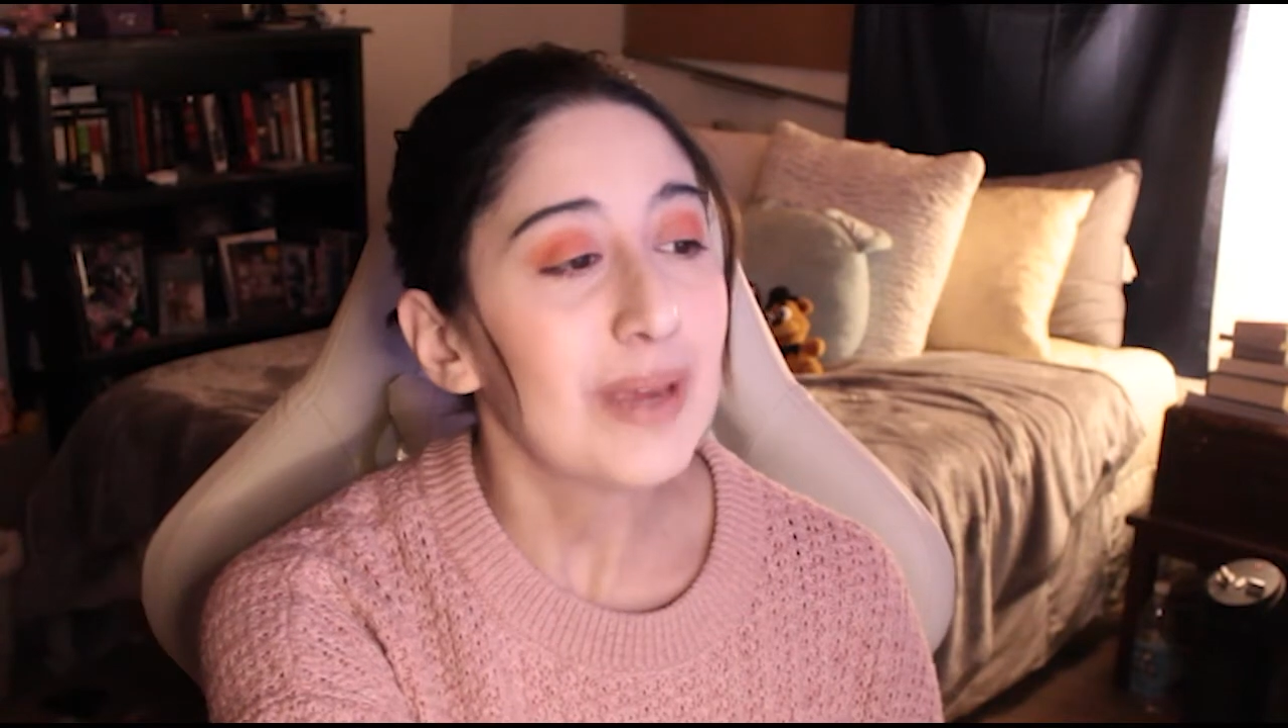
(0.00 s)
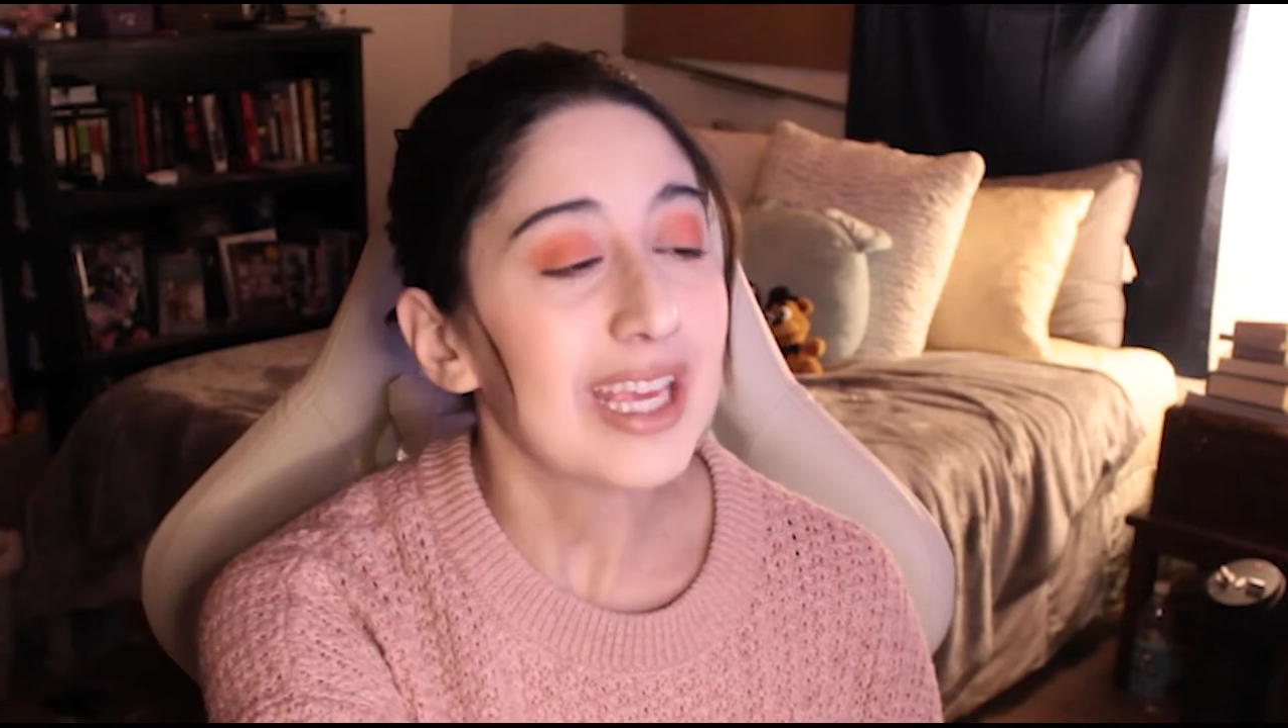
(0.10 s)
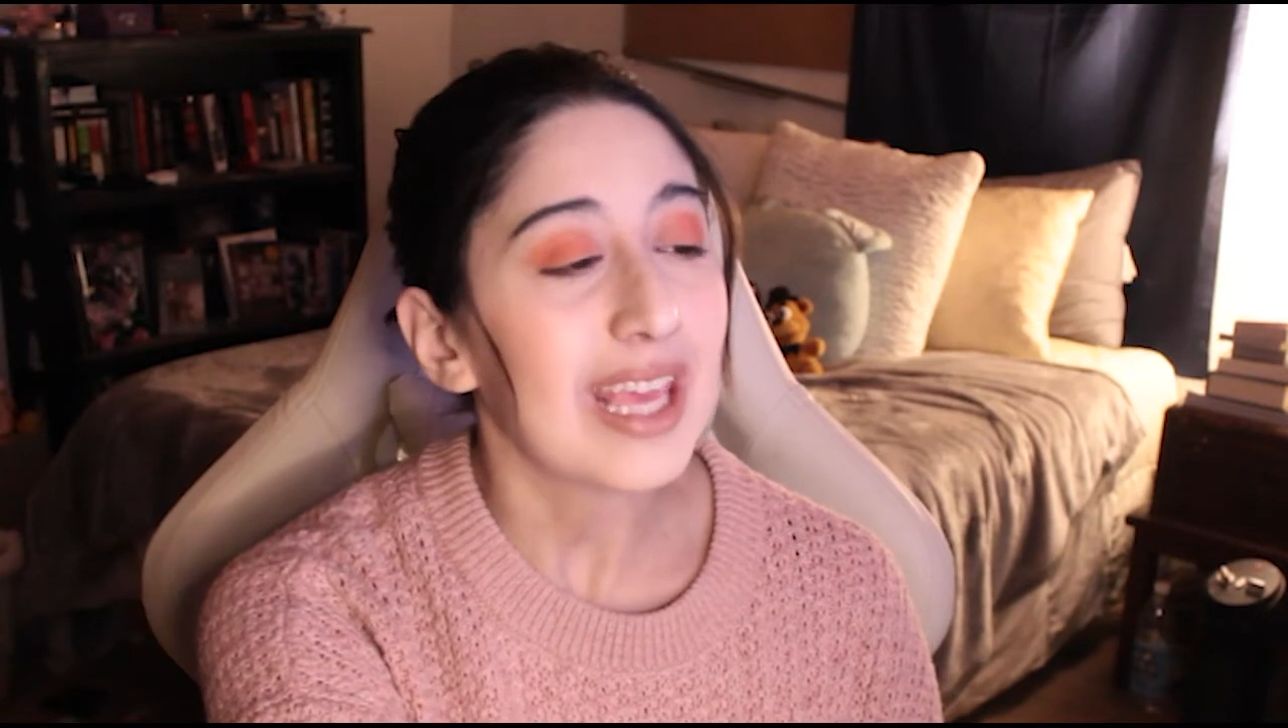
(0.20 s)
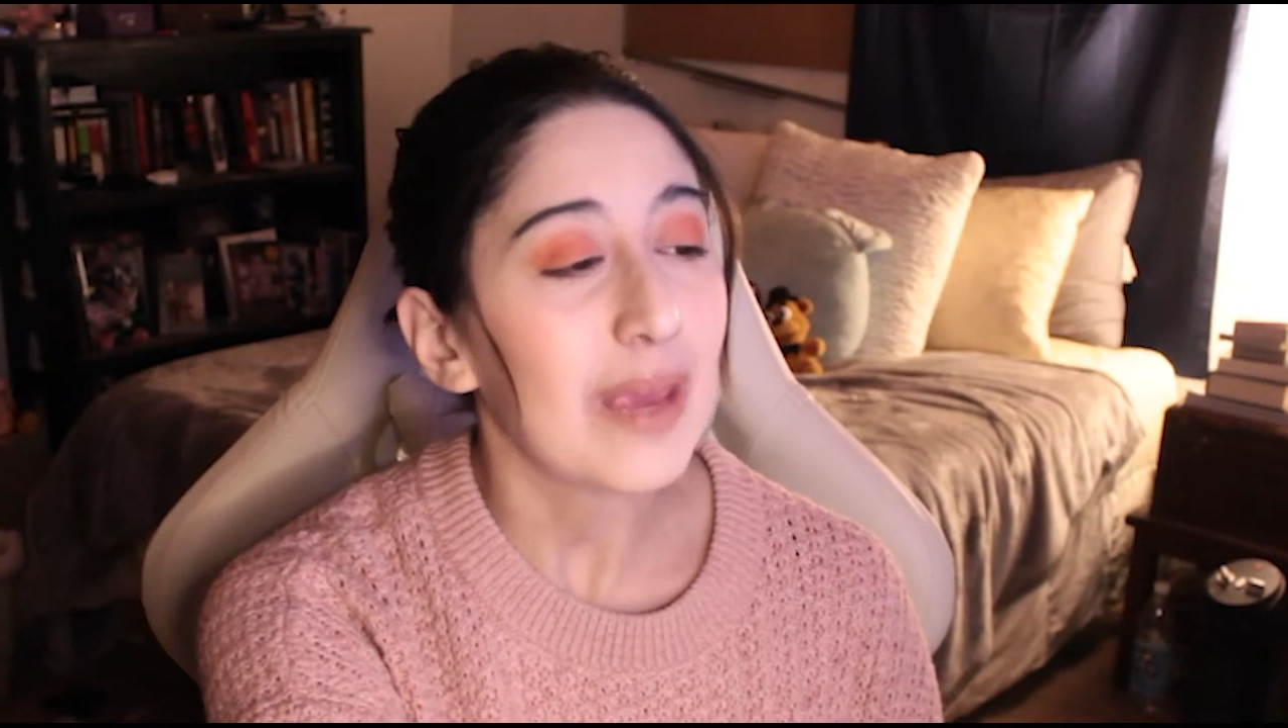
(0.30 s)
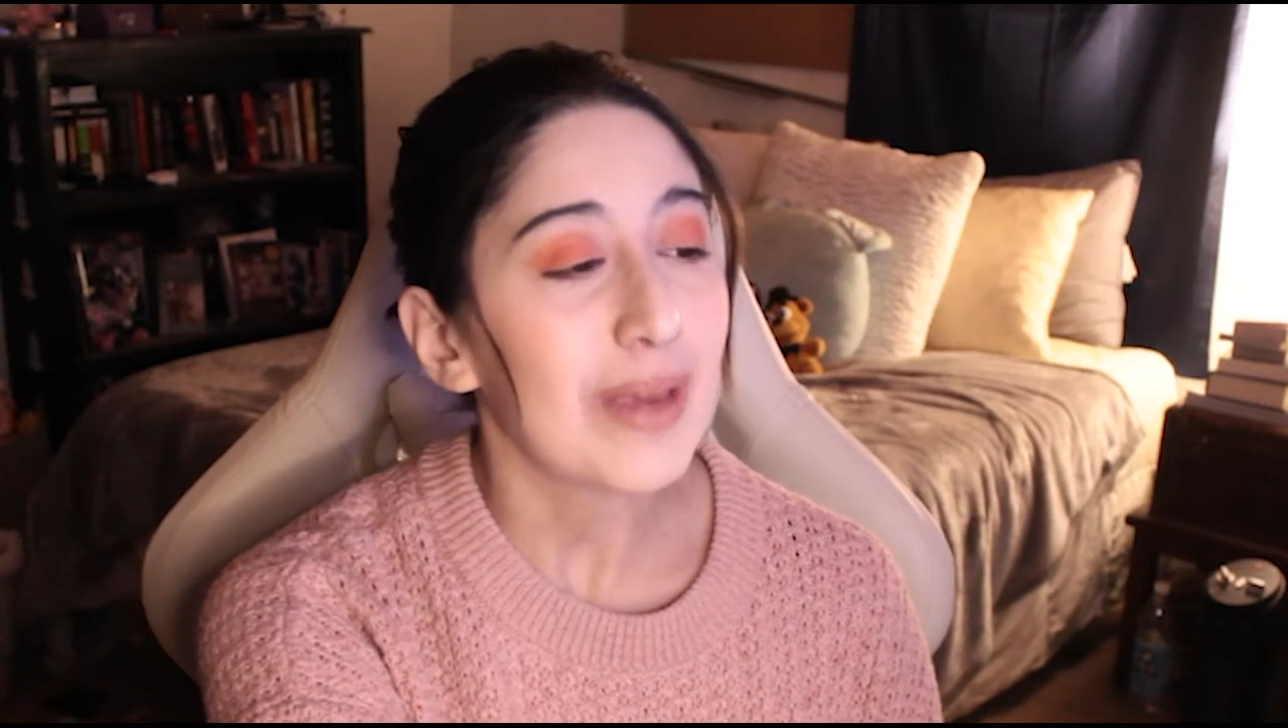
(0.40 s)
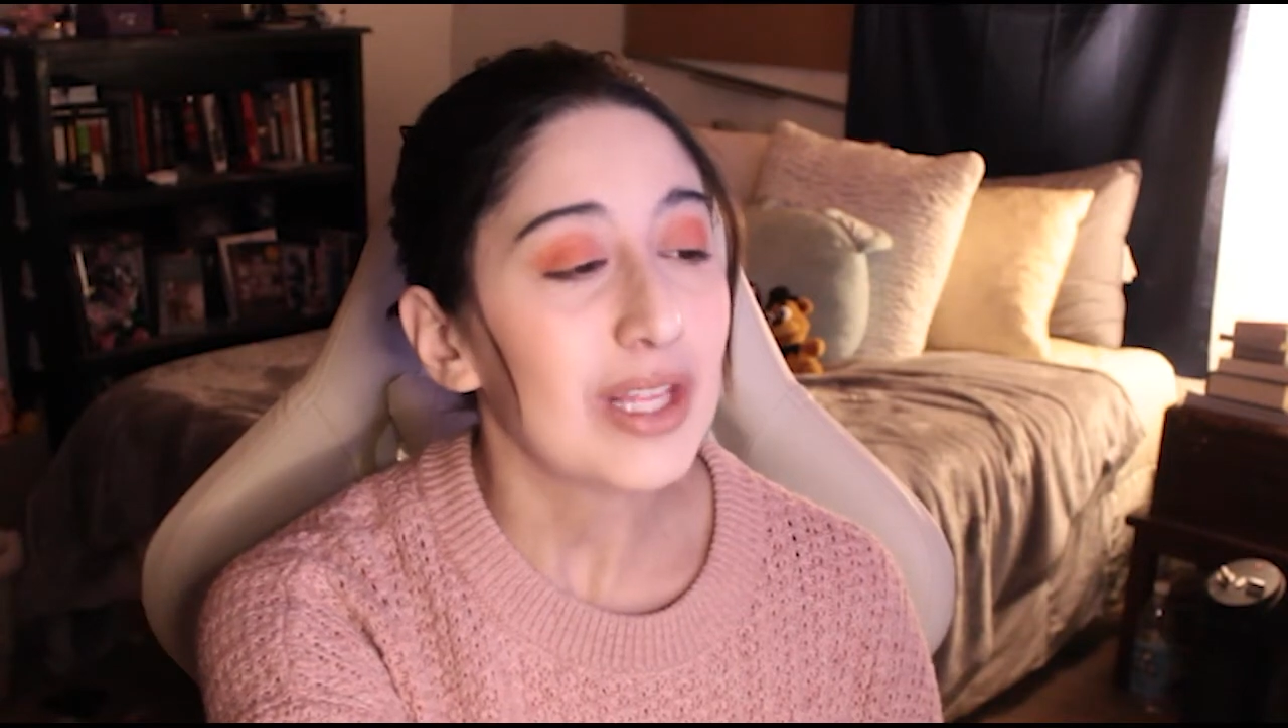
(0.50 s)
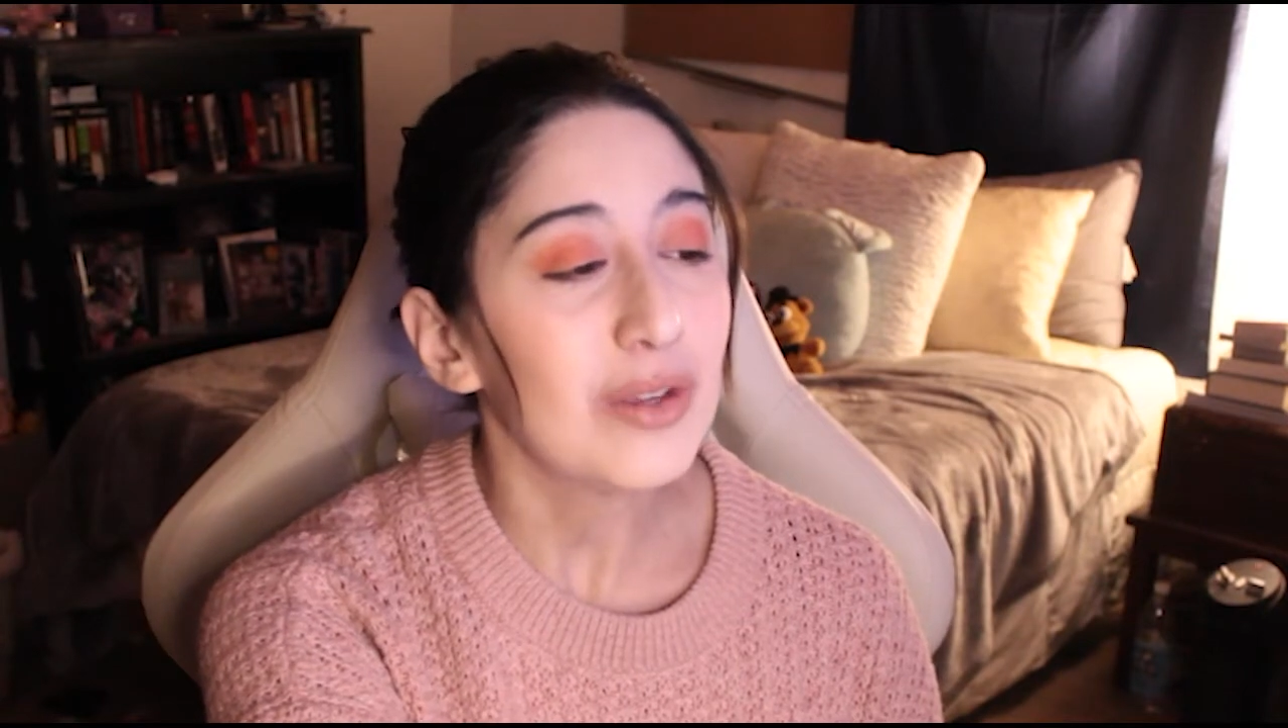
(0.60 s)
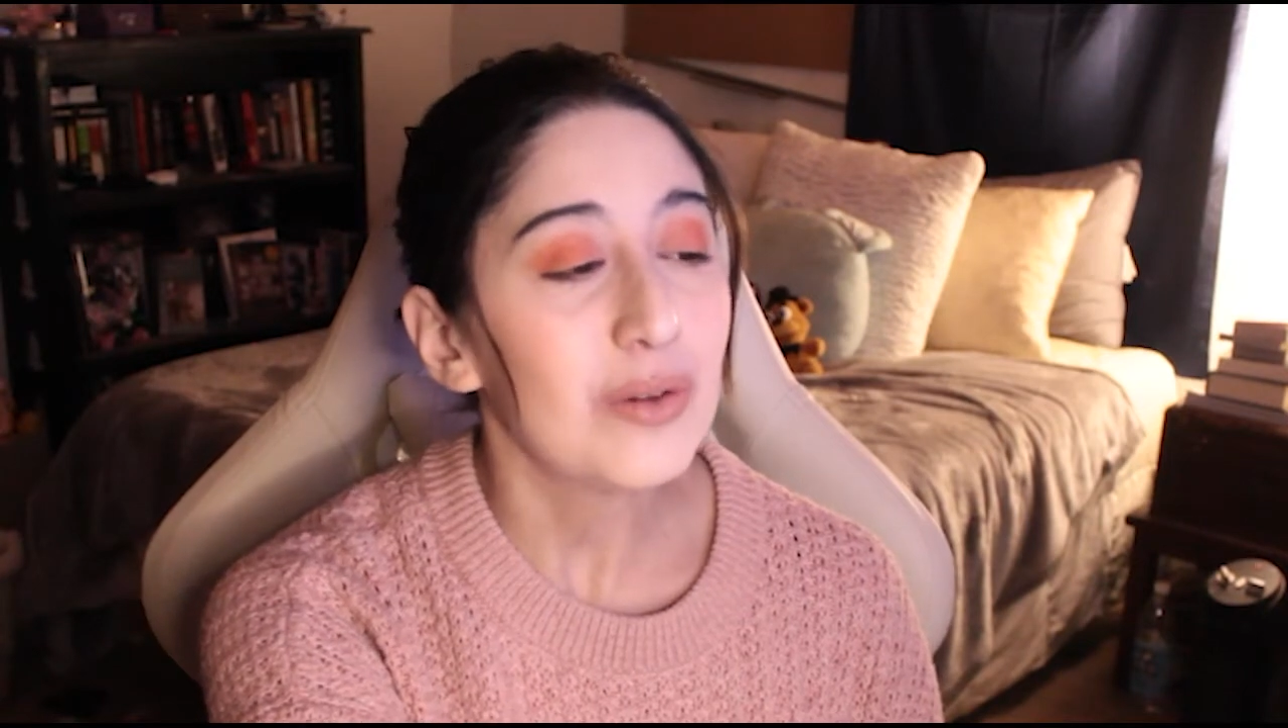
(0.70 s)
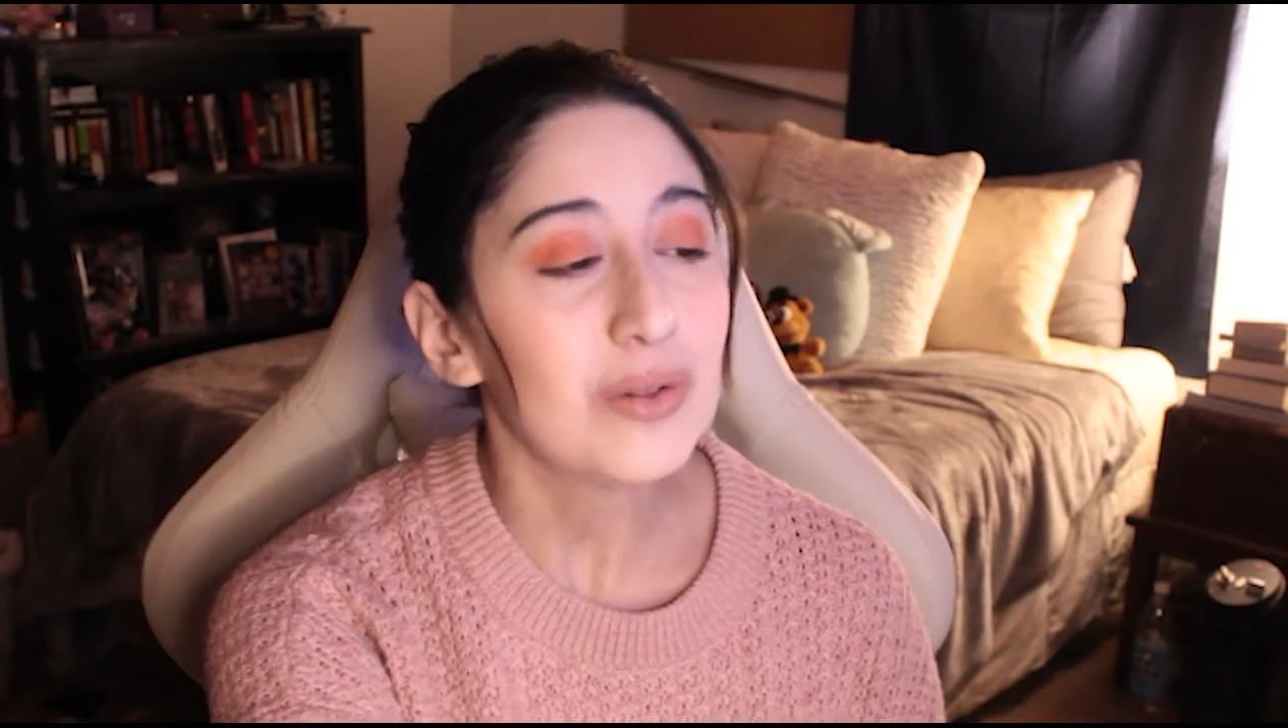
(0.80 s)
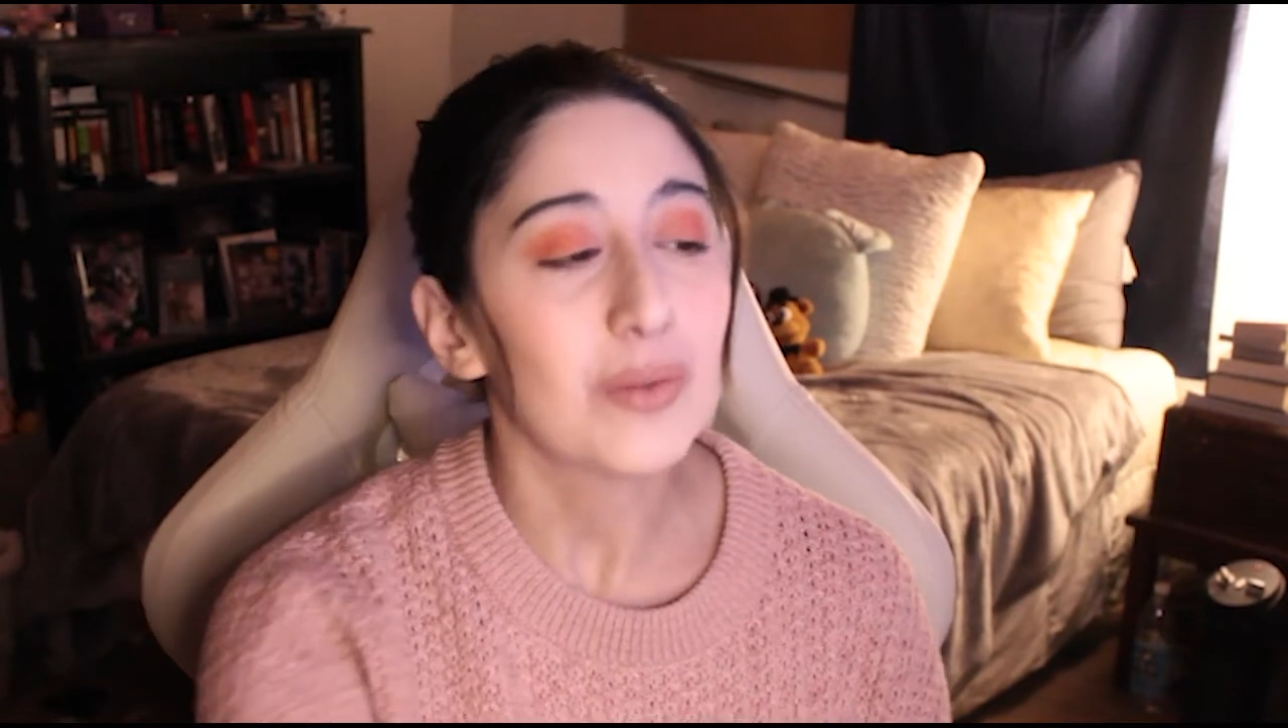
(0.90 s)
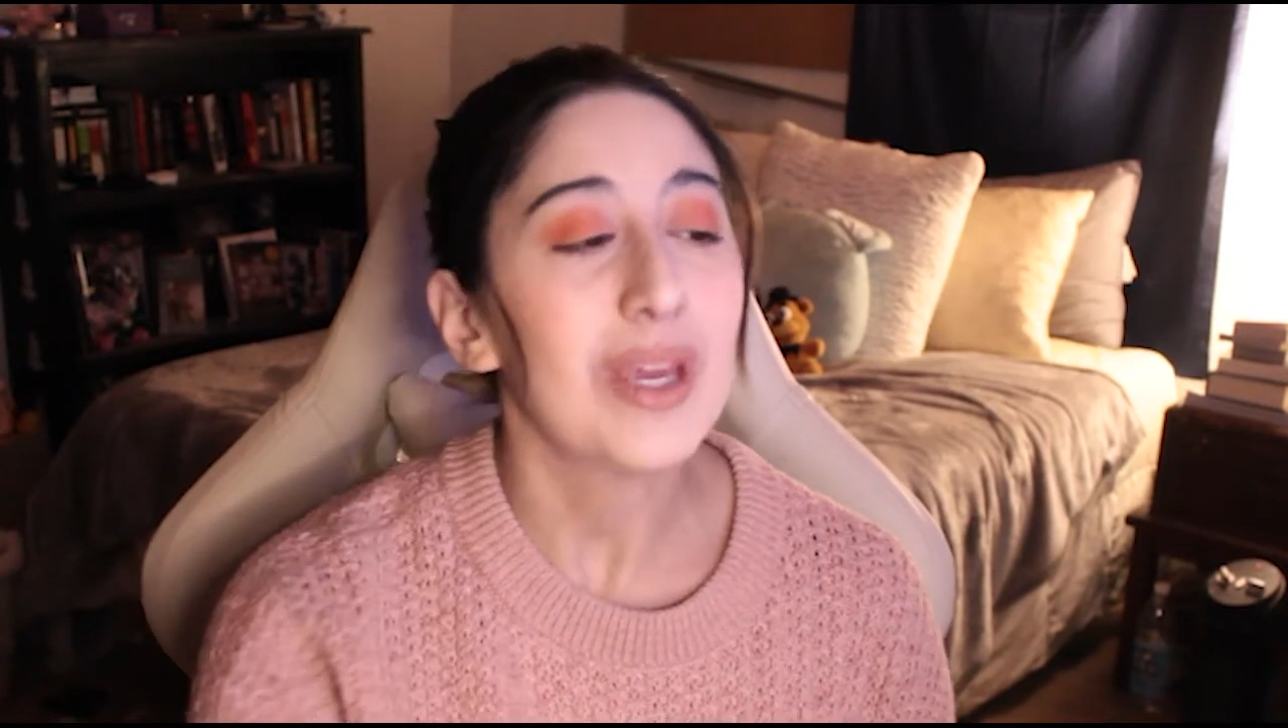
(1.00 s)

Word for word: in gaming news,